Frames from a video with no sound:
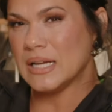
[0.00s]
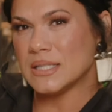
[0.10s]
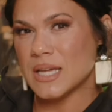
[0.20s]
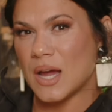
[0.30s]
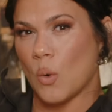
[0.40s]

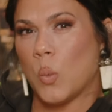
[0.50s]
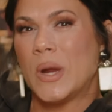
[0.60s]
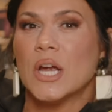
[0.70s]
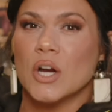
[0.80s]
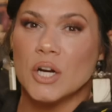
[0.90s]
It's a
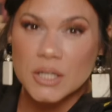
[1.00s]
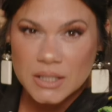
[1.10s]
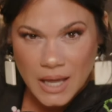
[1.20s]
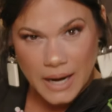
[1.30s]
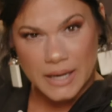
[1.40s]

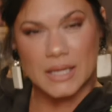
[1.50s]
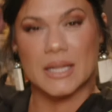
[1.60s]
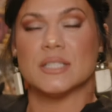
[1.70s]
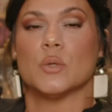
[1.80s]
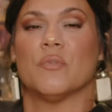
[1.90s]
weird, like,
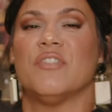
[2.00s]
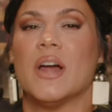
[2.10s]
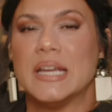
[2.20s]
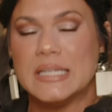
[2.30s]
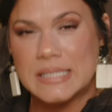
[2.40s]
that's a
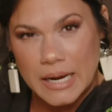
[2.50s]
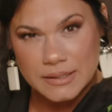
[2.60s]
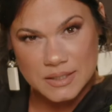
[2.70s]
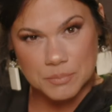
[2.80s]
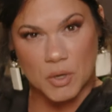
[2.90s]
funny
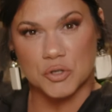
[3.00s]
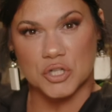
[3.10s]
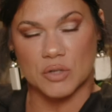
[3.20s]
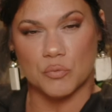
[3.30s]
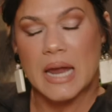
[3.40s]
dance motion.